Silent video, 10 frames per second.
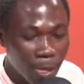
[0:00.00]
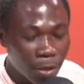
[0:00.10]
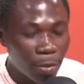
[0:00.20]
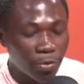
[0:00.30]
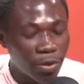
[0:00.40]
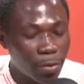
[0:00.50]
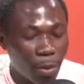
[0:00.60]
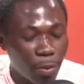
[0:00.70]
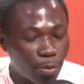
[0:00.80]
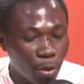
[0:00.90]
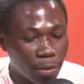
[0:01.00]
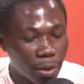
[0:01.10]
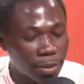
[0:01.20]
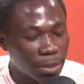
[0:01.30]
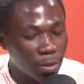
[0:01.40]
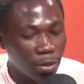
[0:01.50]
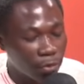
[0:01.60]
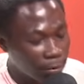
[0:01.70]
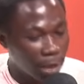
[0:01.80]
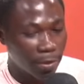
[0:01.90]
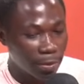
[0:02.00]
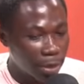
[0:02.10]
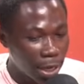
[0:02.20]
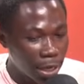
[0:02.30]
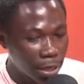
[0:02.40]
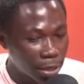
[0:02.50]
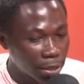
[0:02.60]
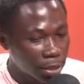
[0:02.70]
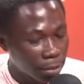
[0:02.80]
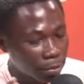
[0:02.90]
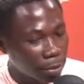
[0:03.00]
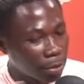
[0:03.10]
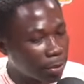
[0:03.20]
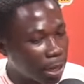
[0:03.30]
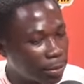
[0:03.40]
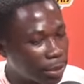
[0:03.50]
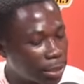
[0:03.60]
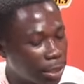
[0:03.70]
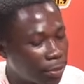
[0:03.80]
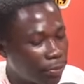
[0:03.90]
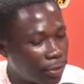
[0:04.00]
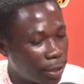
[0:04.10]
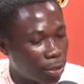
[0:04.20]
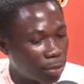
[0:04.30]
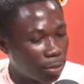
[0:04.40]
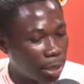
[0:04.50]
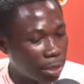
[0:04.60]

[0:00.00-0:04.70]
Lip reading: no mo frame no mo bo me no mo say me ko frame am bra maybe mommy say your friend number